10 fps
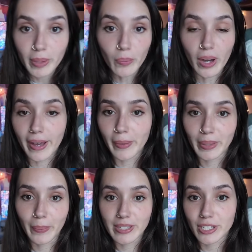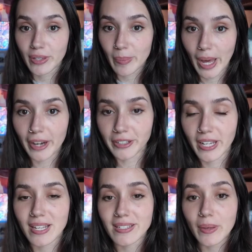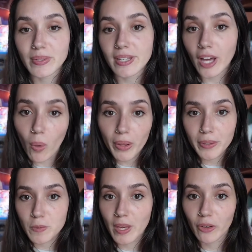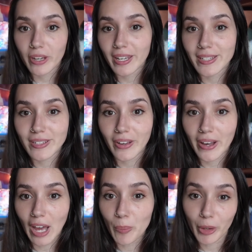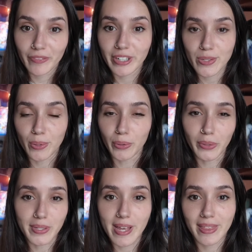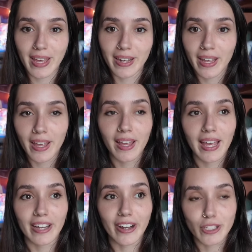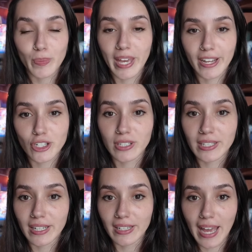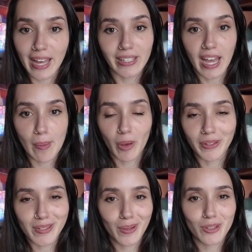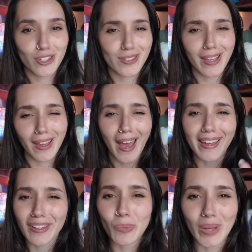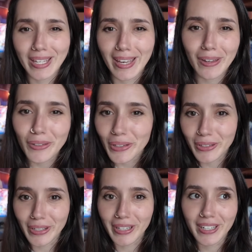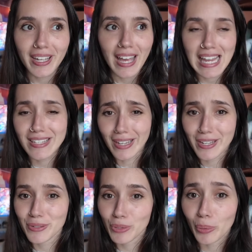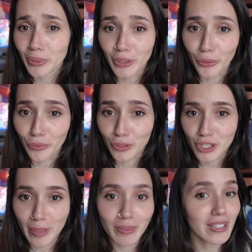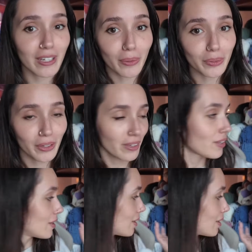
me why when I went to do that pattern test, I was like, oh, I'll use my Cricut to cut out perfect circles. And then it got to me actually needing to add the eyeballs, and I was just like, I can wing it. It'll look good. And his eyes are totally oval shaped, and they don't look